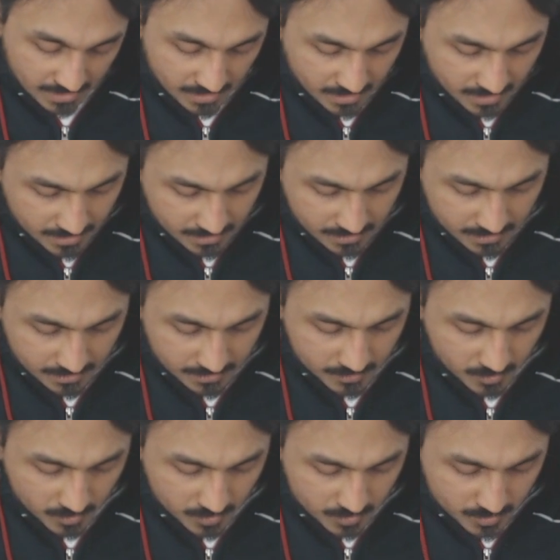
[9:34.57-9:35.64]
Here,
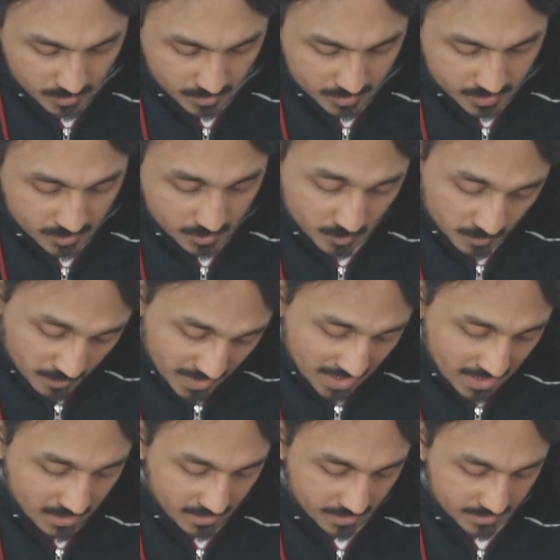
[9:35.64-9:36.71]

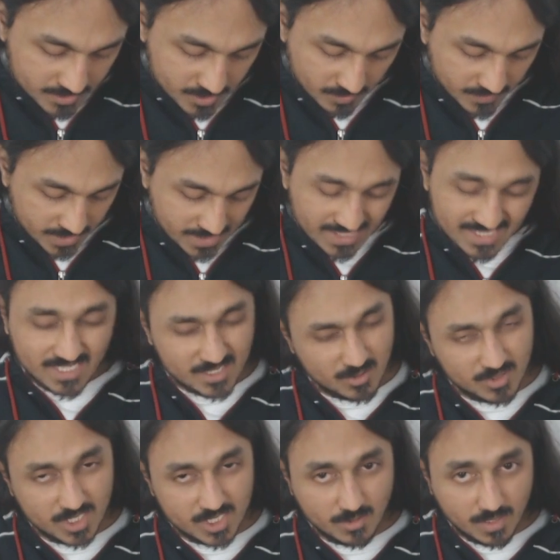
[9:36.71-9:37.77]
Gugusumi, instead of hitting
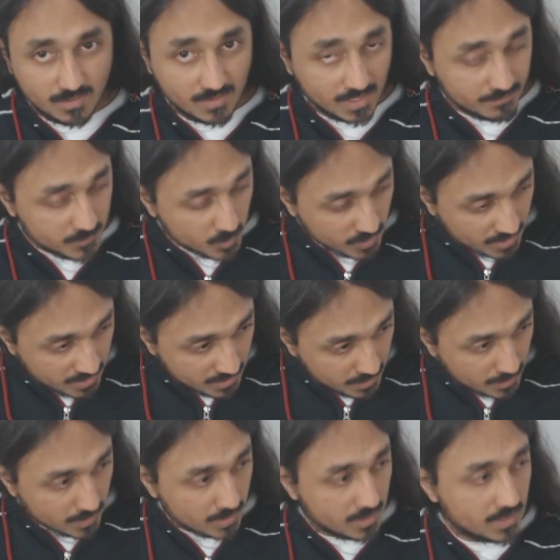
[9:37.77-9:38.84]
just on the 12, I am doing a
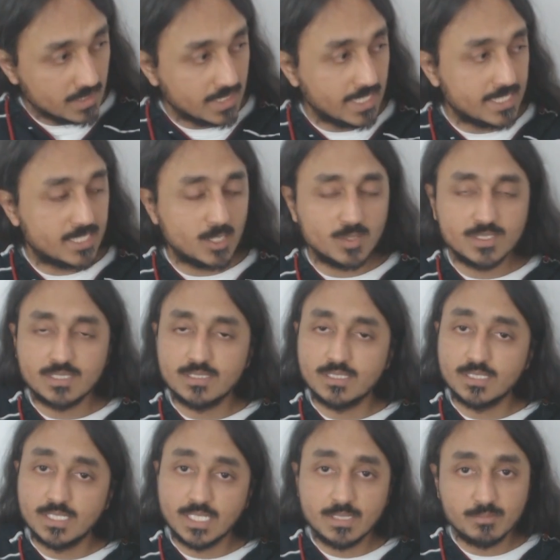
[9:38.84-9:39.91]
hit on the
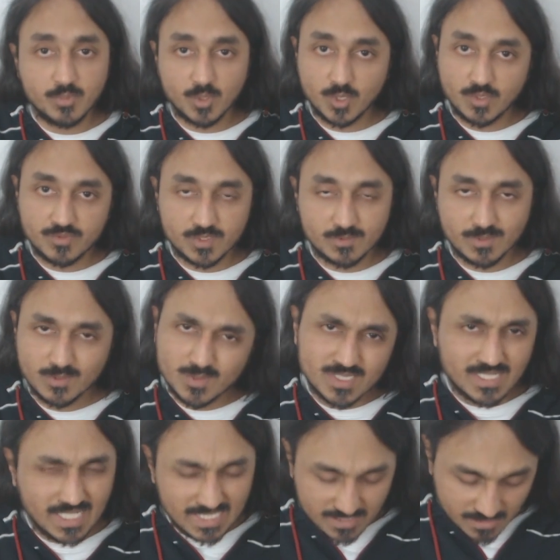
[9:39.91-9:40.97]
13, pull off to 12.
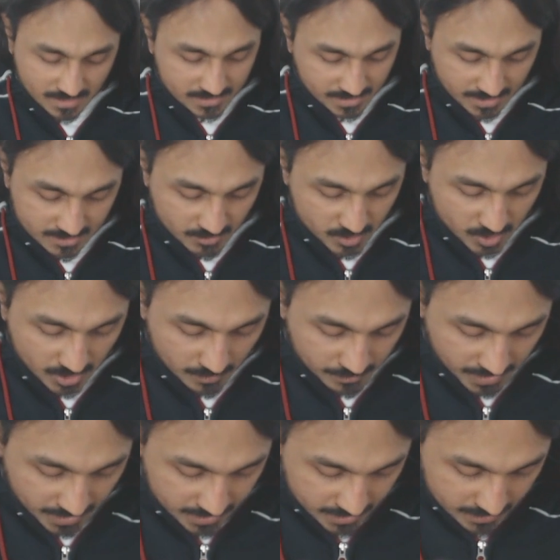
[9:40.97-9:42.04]
Those are extra things which you can
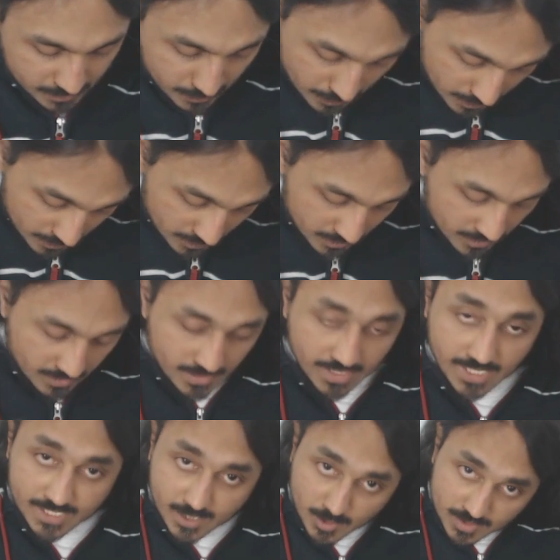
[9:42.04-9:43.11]
practice.
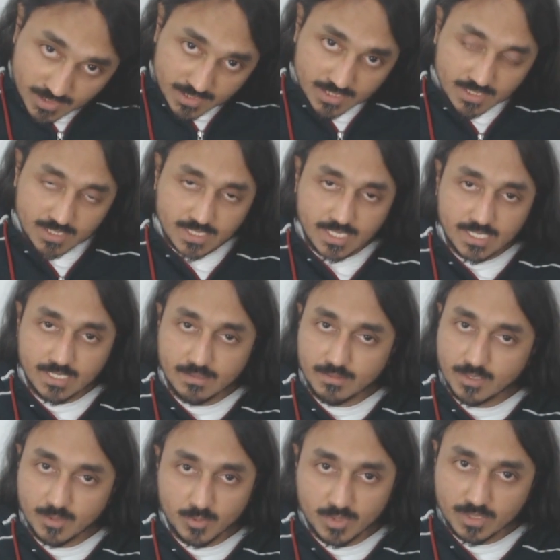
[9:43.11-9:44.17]
Hit on the 13
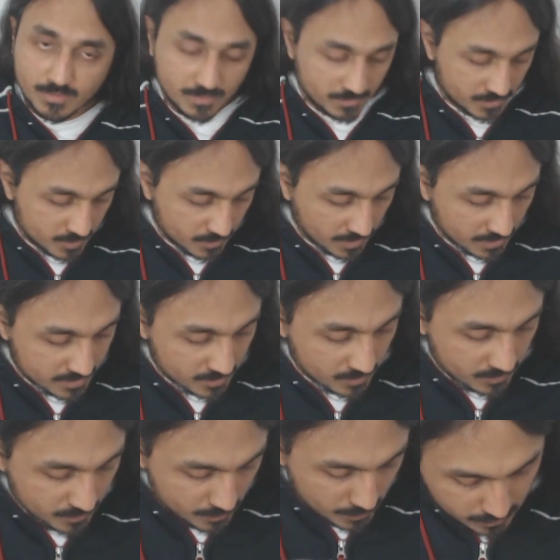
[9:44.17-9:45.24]
and do the 12.
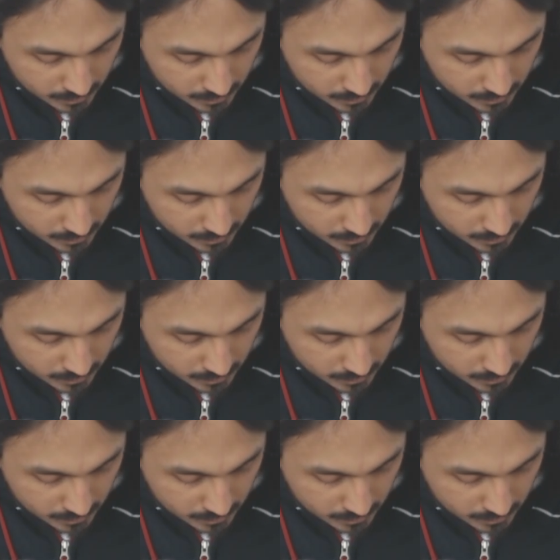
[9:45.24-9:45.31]
So,